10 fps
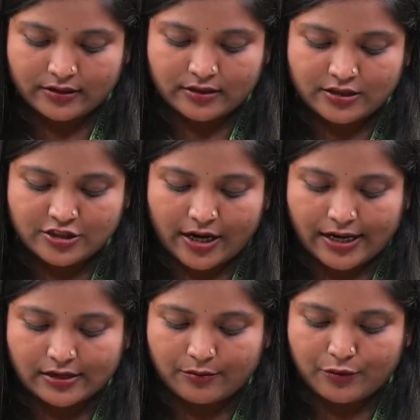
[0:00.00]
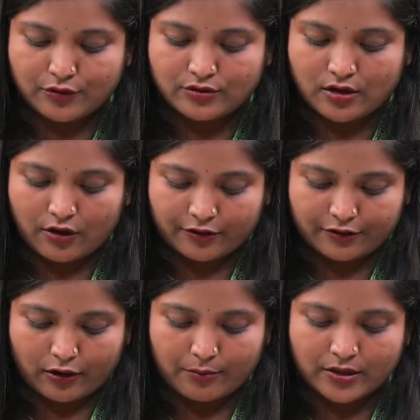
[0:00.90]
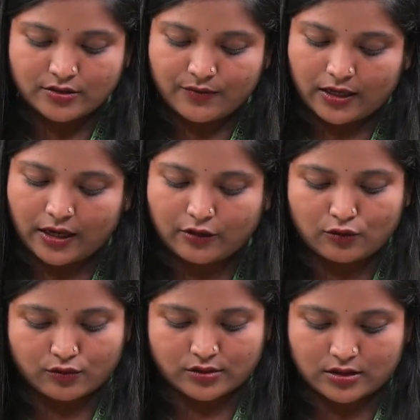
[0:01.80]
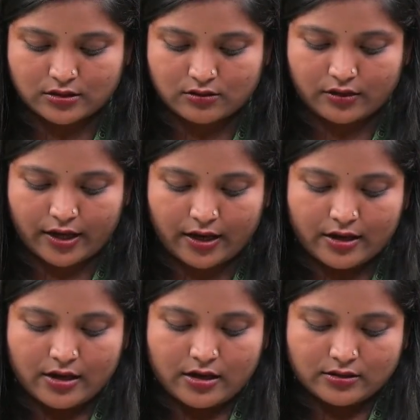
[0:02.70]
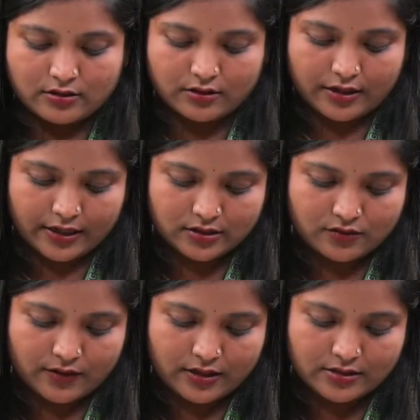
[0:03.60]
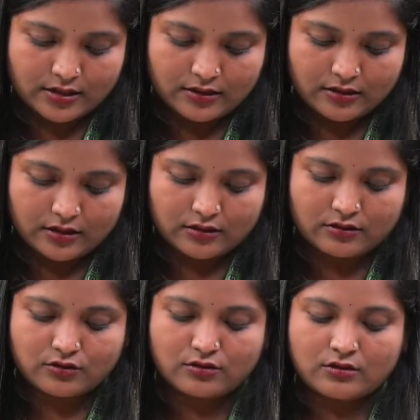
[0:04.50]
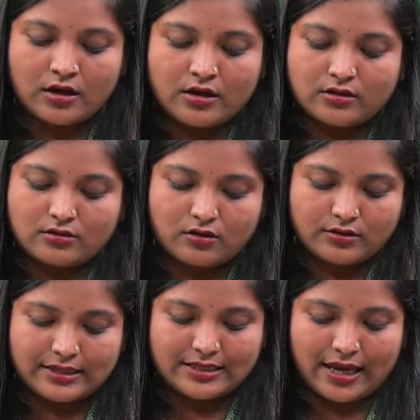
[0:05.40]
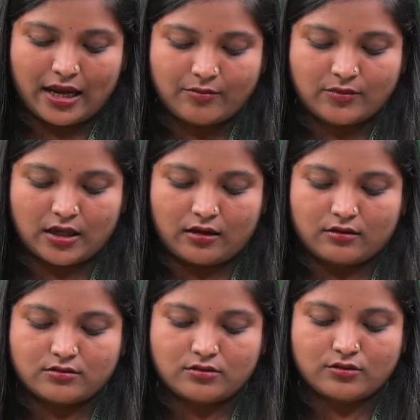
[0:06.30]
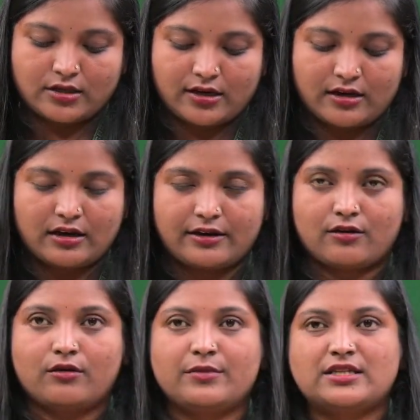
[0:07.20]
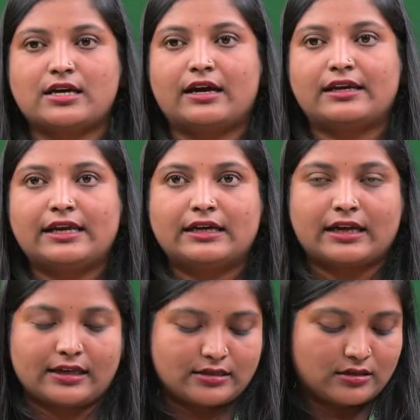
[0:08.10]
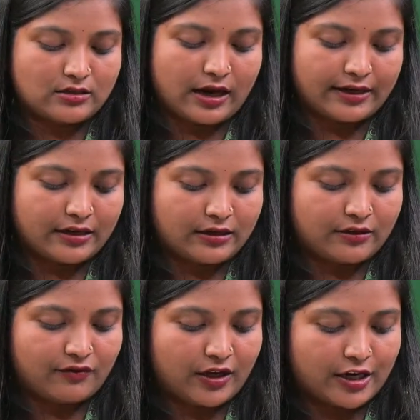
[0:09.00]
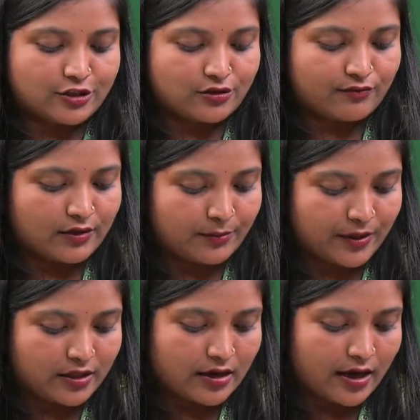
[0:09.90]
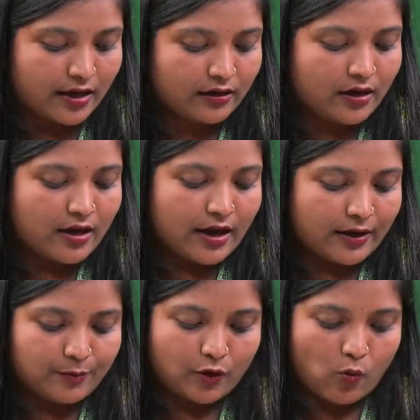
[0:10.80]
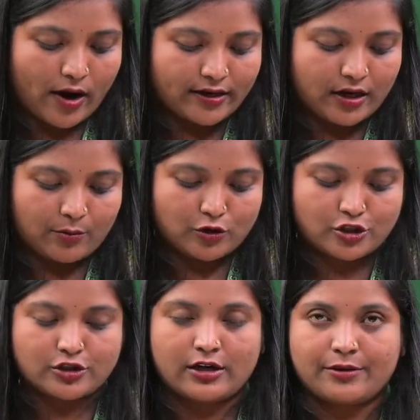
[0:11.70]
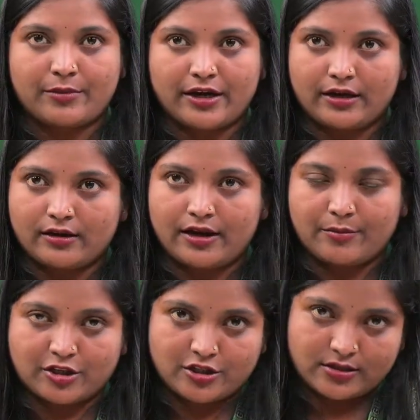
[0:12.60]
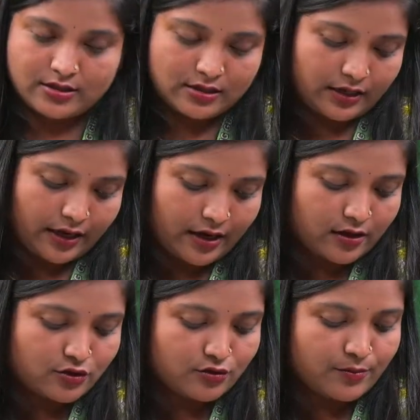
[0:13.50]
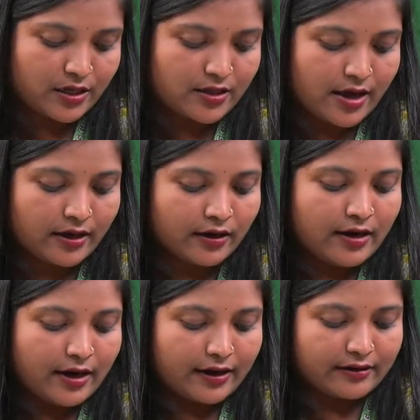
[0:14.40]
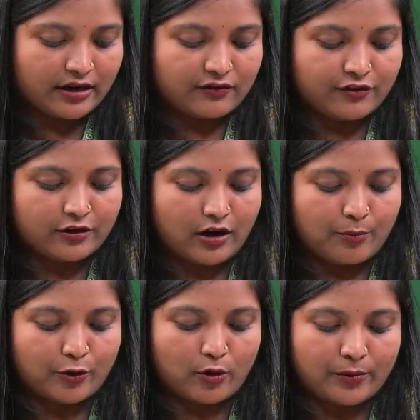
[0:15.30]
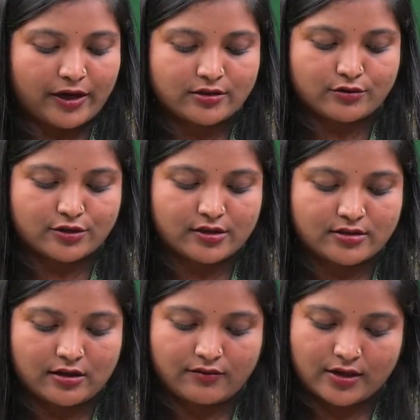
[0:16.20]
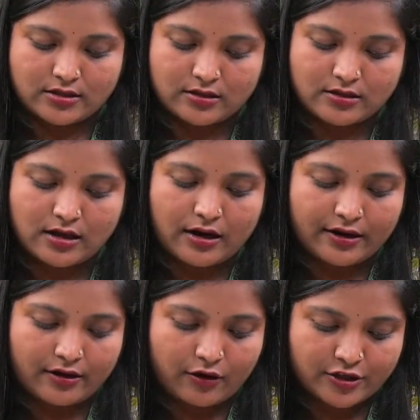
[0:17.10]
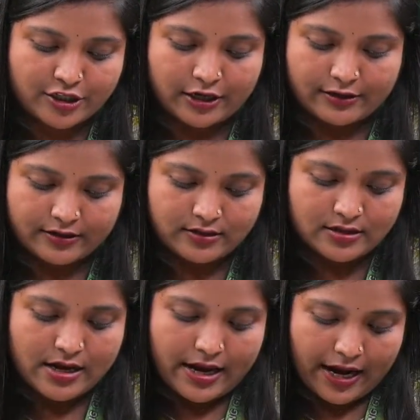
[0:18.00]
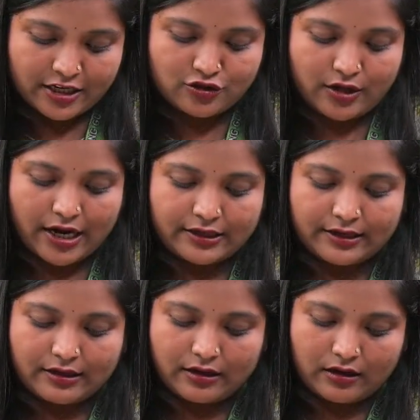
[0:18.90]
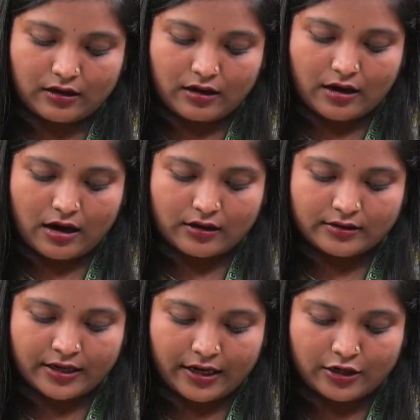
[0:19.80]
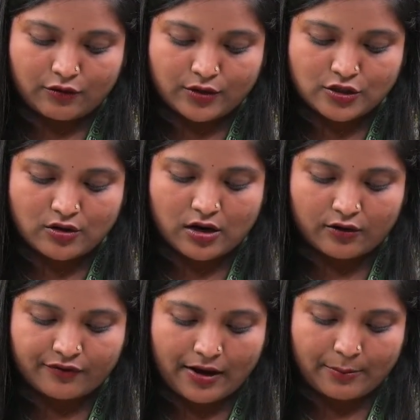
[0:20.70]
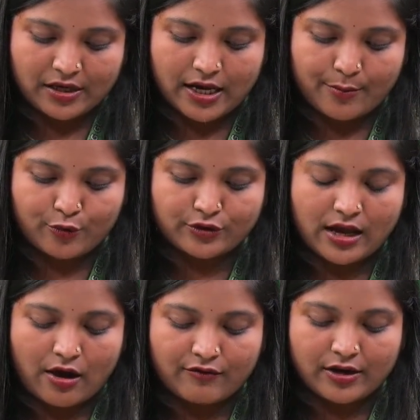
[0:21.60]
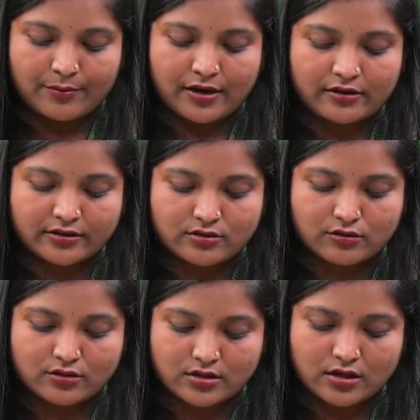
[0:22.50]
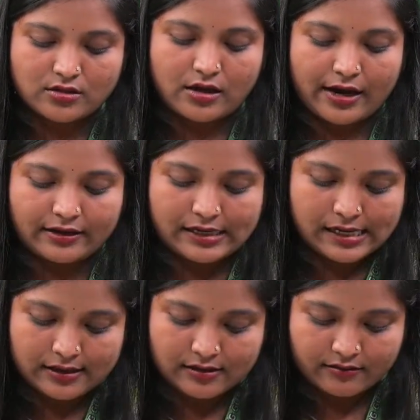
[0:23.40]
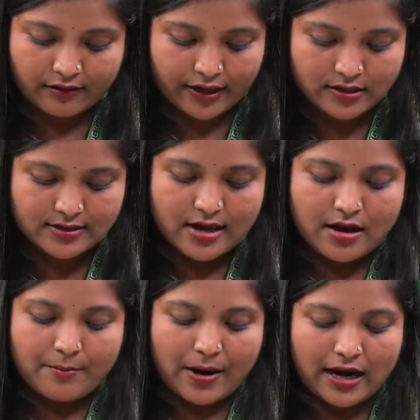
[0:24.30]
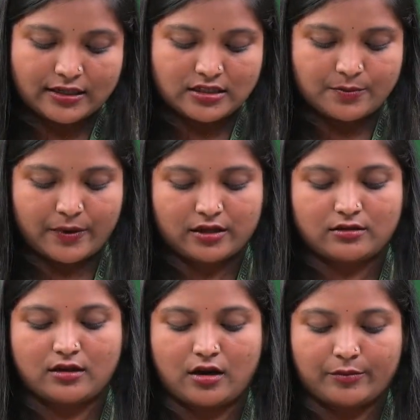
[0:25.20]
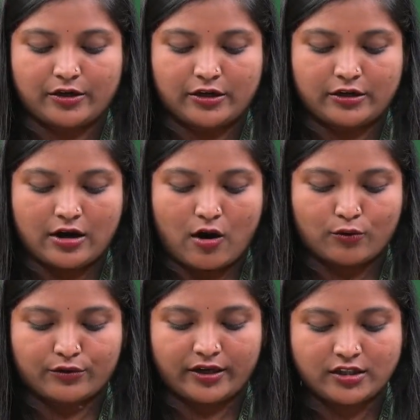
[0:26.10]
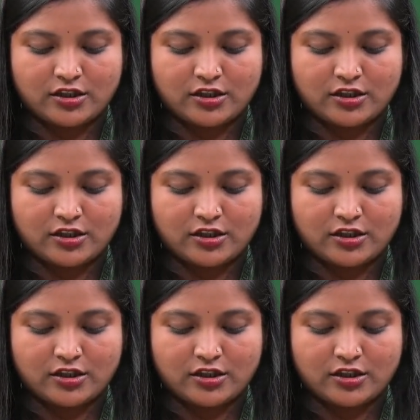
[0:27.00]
child abuse or traumas, we can use this. Okay. So, the next one is that so the same thing, suicidal and all means early crisis identification will be there, and provide emotional and medical emergency care should be there, and refer appropriate social services or shelters, educate the individual or family about the available resources and legal rights, participate in the community outreach